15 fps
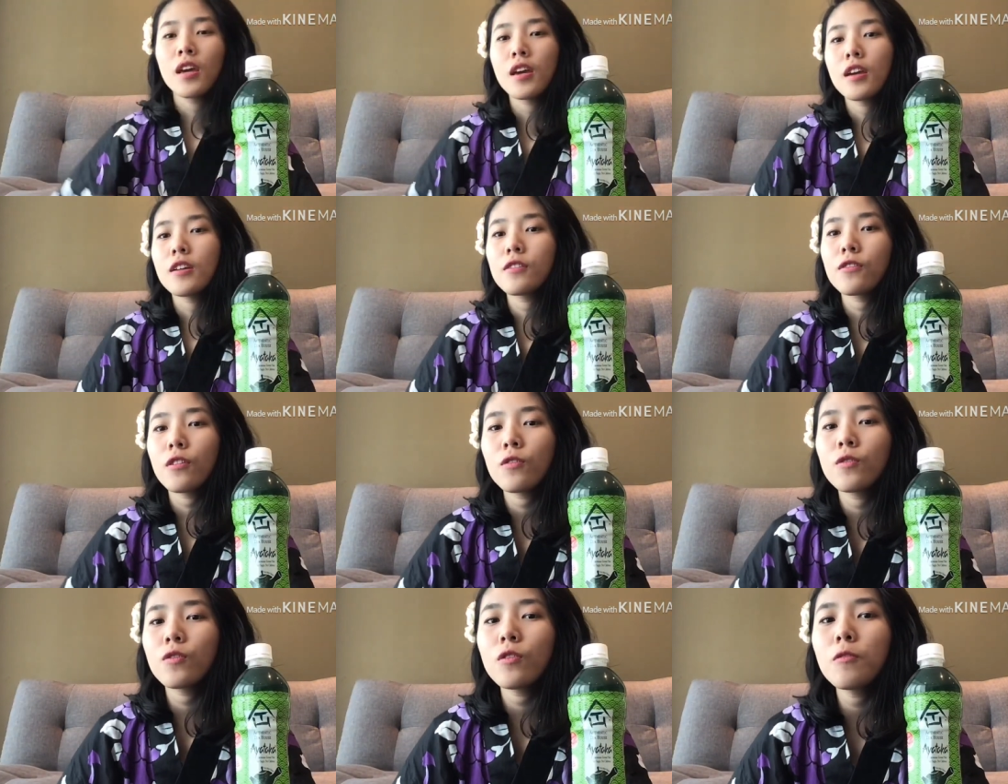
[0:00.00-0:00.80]
It's
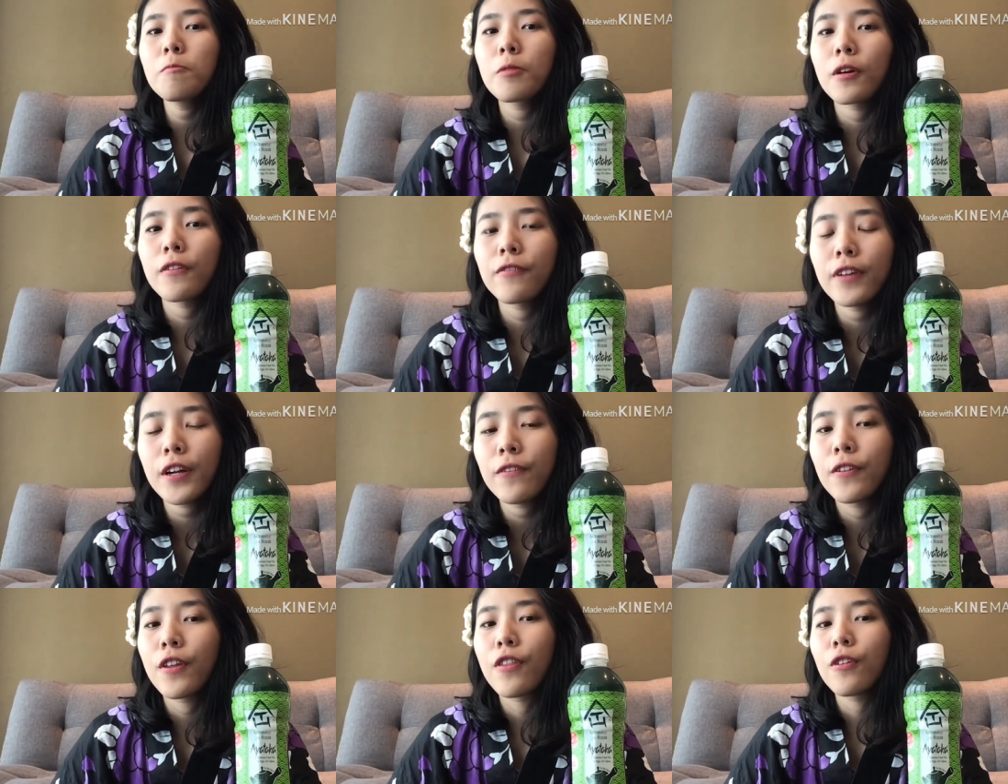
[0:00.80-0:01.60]
also
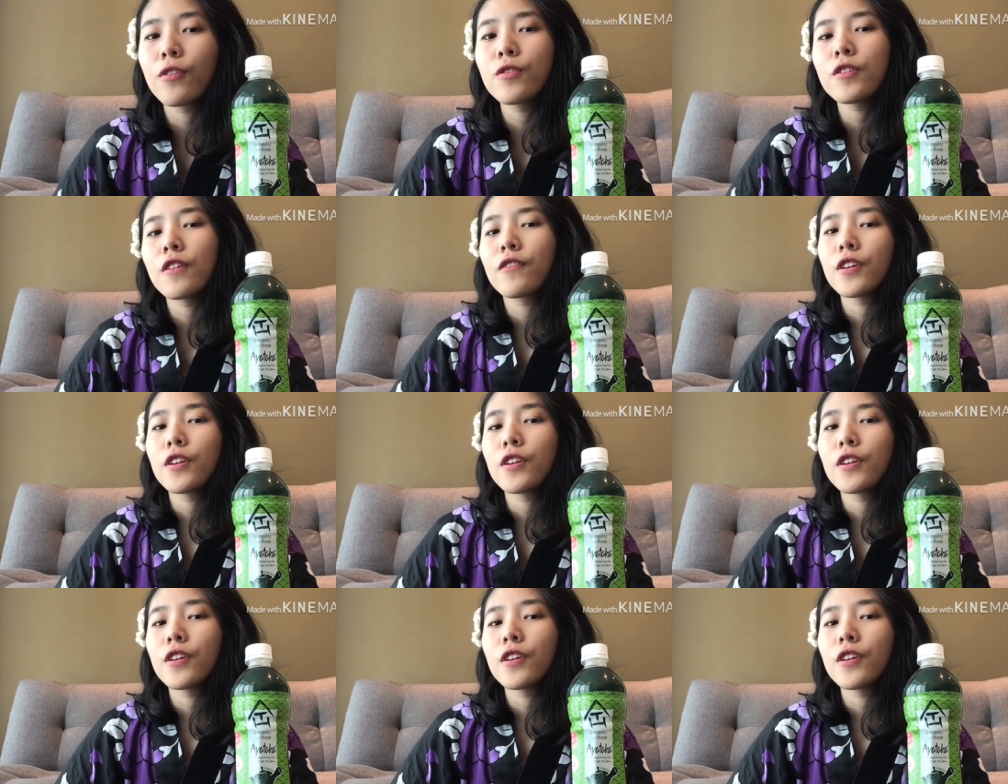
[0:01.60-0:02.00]
perfect for those of